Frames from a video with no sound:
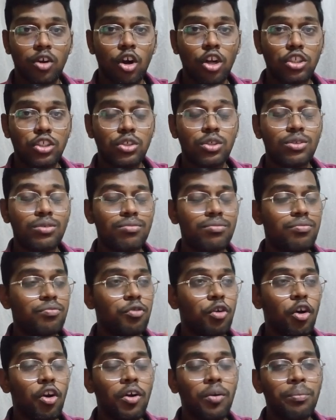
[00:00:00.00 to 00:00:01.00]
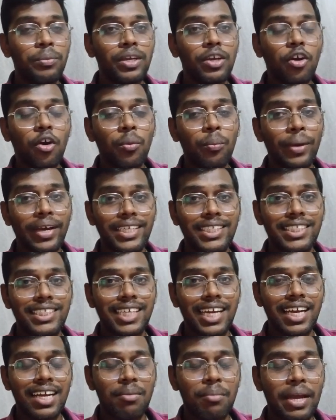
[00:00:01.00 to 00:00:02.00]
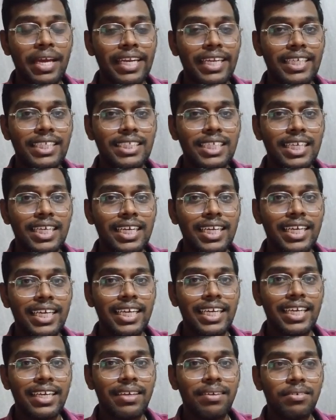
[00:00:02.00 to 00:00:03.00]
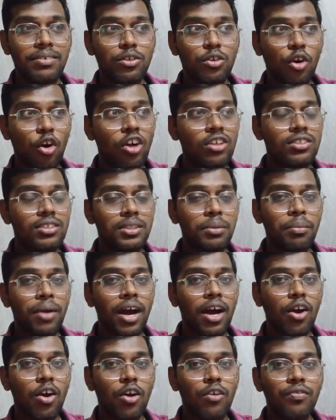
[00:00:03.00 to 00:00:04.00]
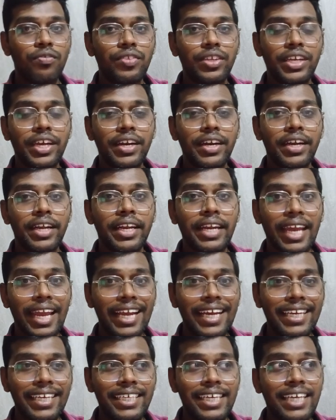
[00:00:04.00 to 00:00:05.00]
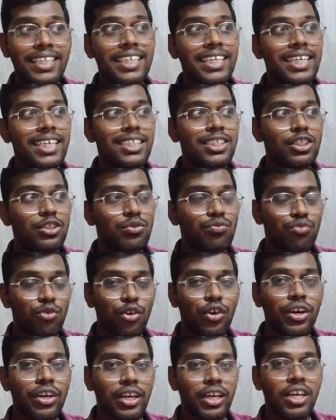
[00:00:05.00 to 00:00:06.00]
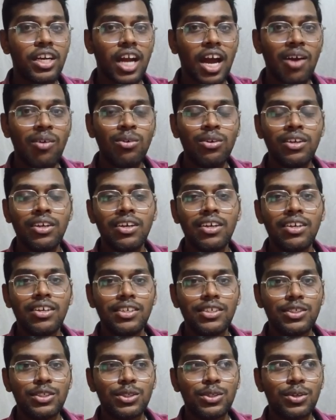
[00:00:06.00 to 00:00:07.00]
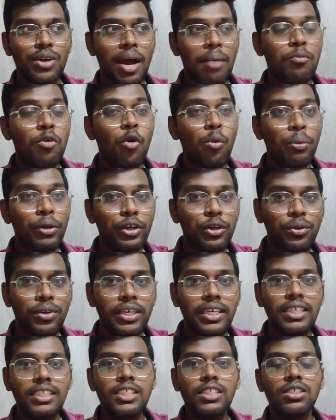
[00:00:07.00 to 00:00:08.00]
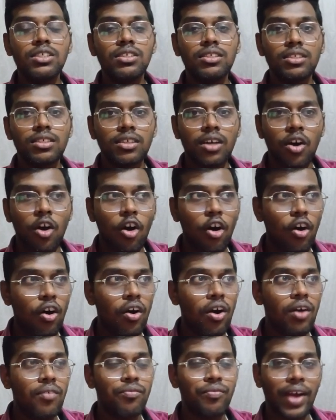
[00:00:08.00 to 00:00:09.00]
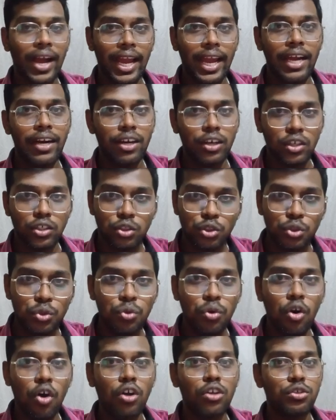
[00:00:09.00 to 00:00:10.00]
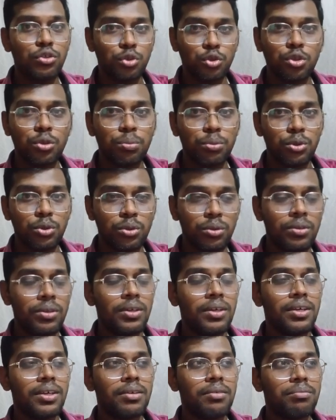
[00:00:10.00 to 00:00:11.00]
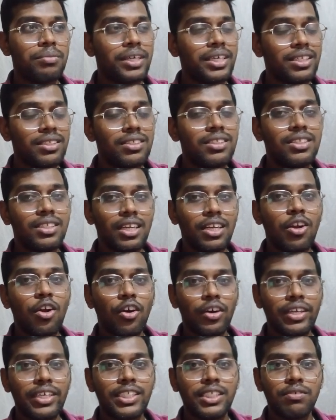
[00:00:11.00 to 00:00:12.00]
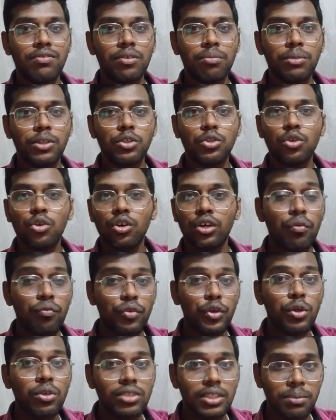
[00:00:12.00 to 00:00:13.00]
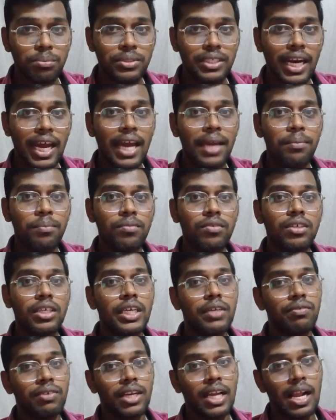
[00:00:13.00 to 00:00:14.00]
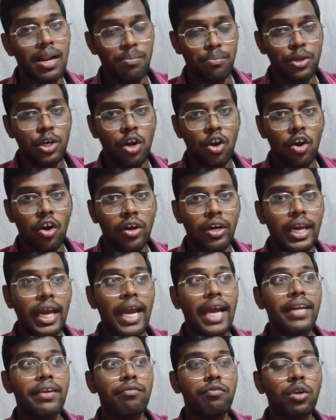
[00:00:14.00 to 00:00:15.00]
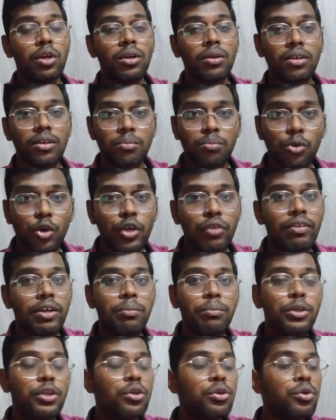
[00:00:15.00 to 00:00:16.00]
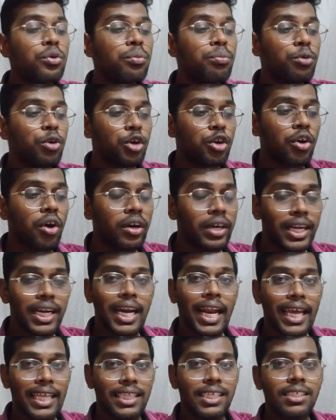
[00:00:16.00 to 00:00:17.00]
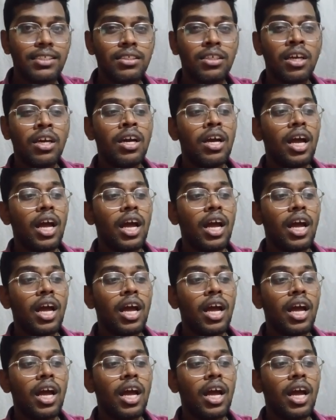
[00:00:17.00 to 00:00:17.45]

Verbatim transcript: also follow me on my Instagram. I recently crossed the mark of 380. I think it's 400 now. So I'm hoping to reach uh, 500 soon on YouTube too but it's still not easy for me. So if you subscribe, it will help me a lot and it will motivate me to do more content like this